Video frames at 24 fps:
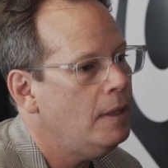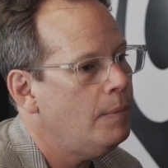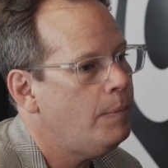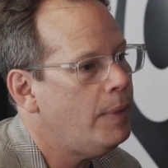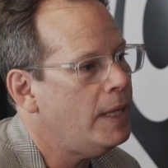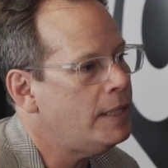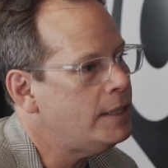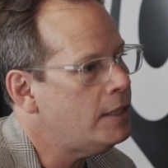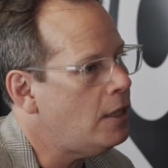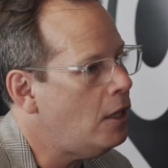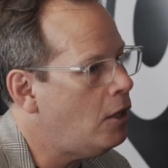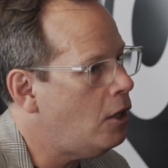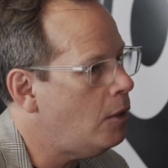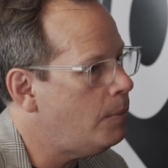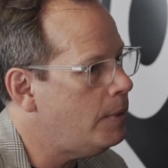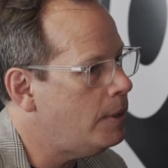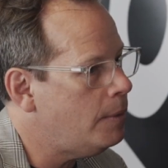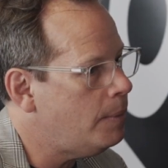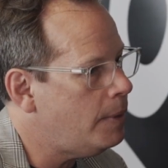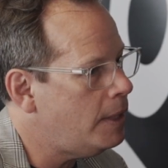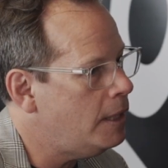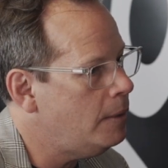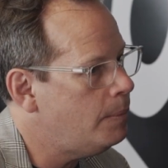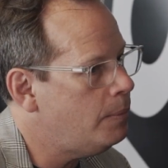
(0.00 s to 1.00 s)
better
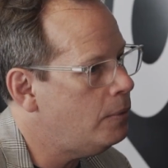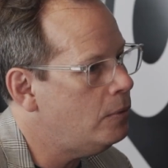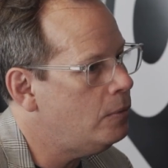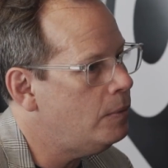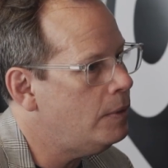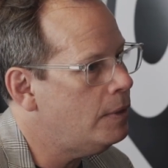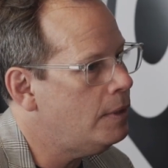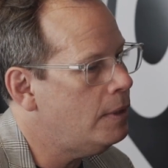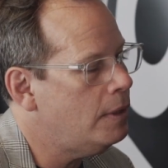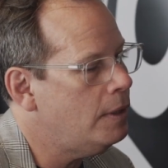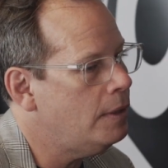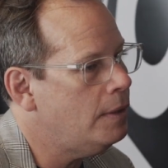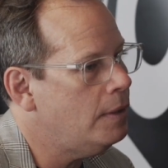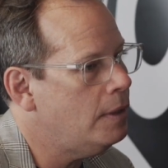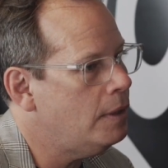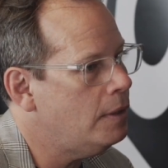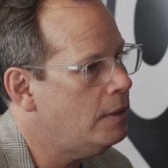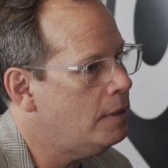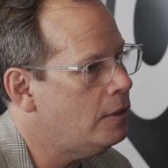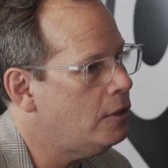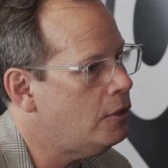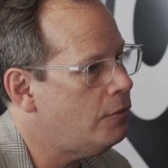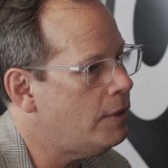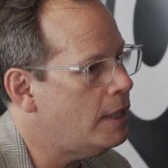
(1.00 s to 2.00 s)
arming people with
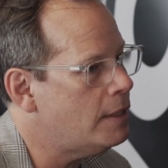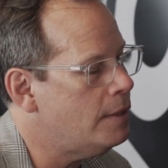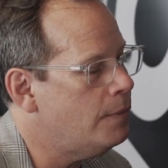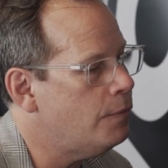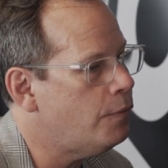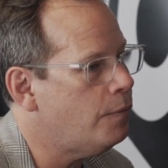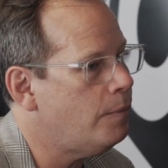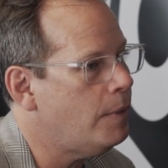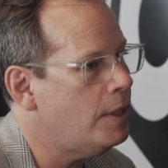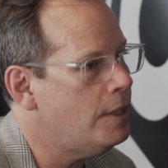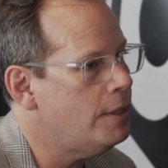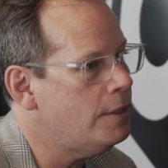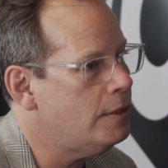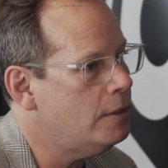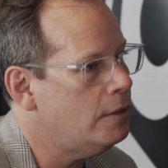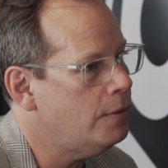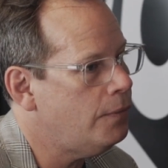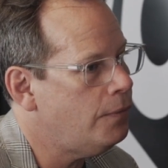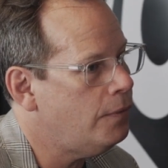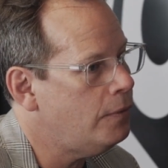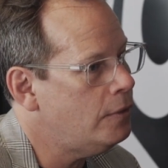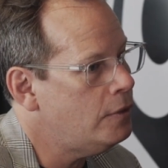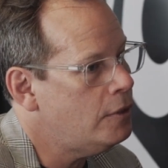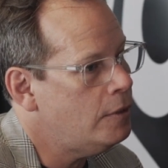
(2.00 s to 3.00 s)
the correct information
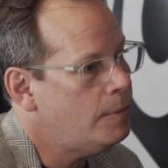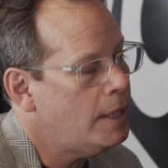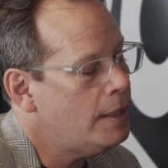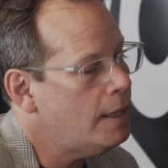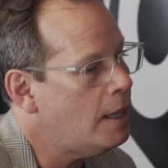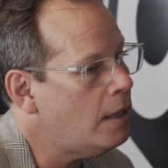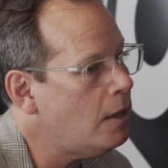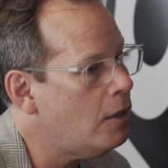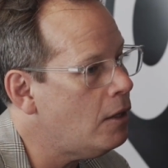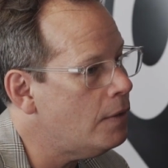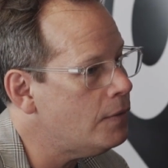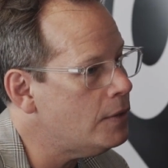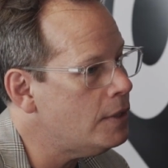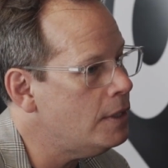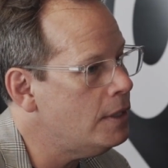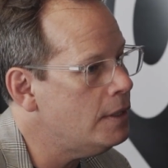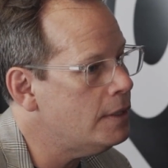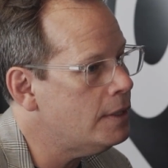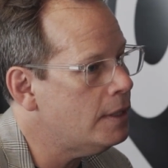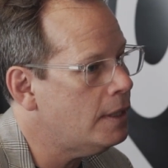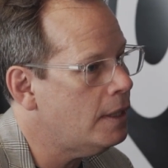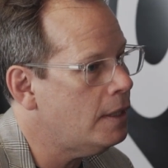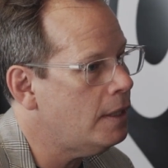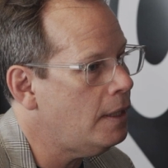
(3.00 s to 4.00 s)
to make their lives
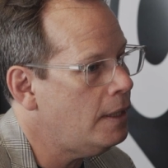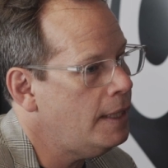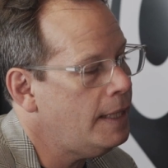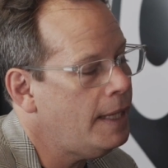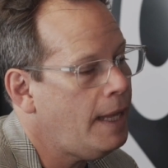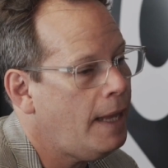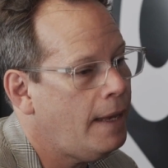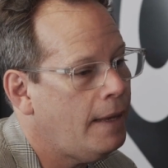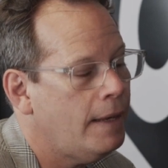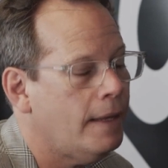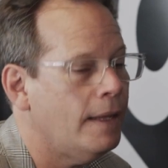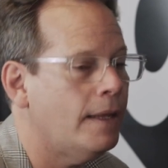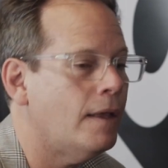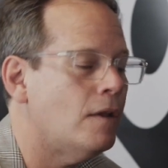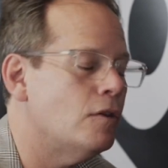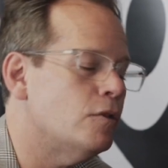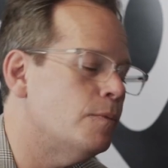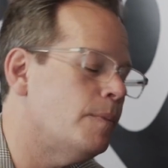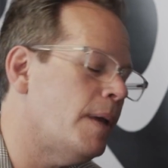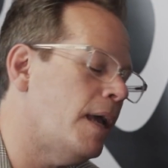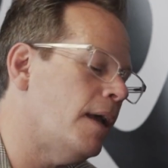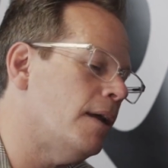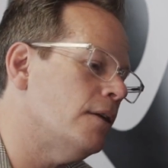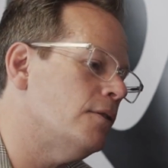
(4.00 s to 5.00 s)
easier. And again, it goes
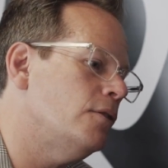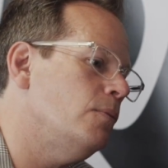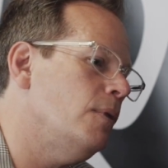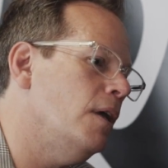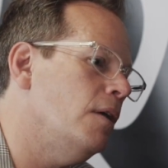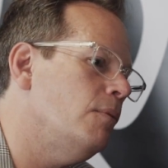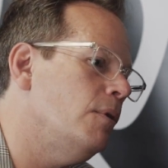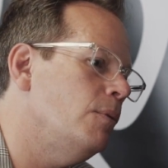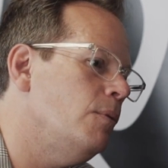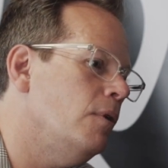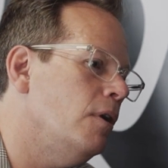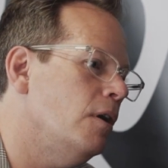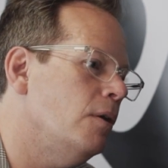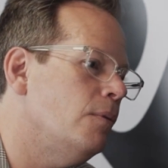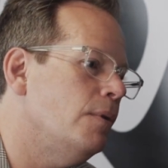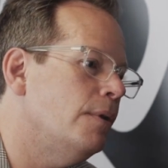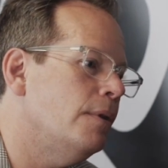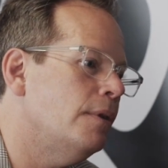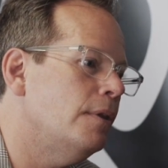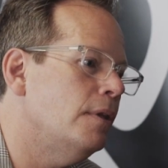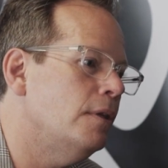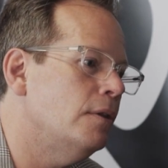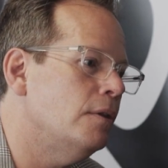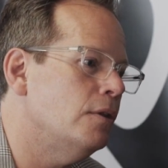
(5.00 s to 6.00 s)
back to where we were
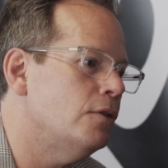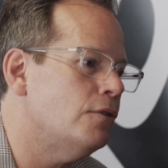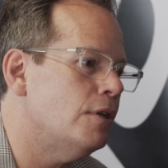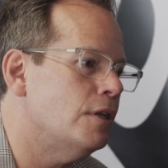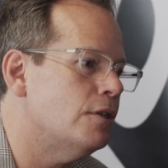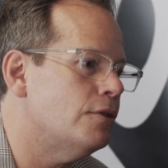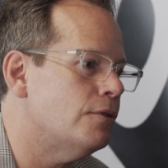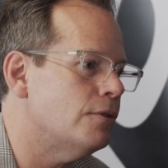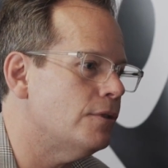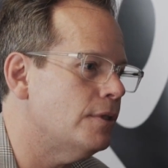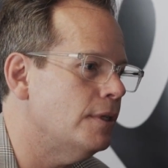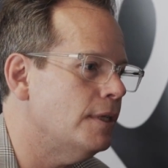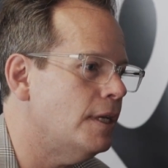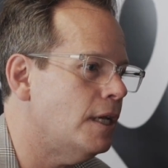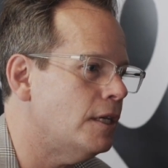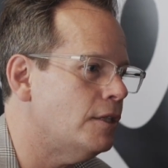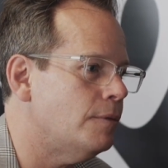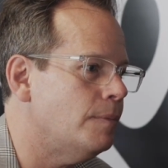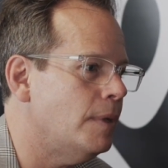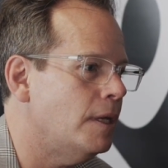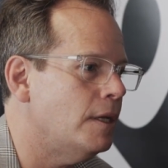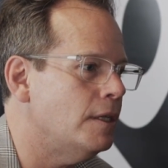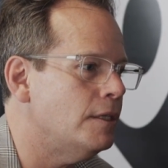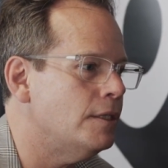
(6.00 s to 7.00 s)
with the treasurers and
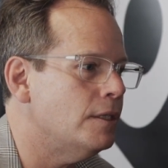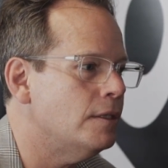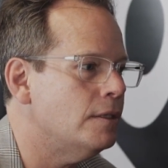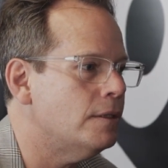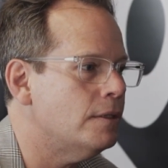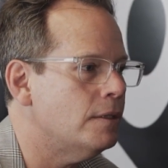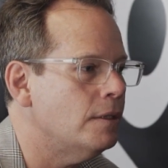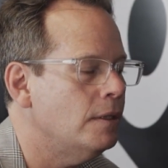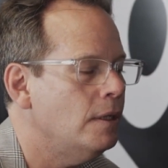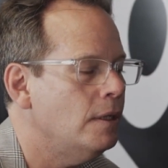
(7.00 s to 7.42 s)
cash managers.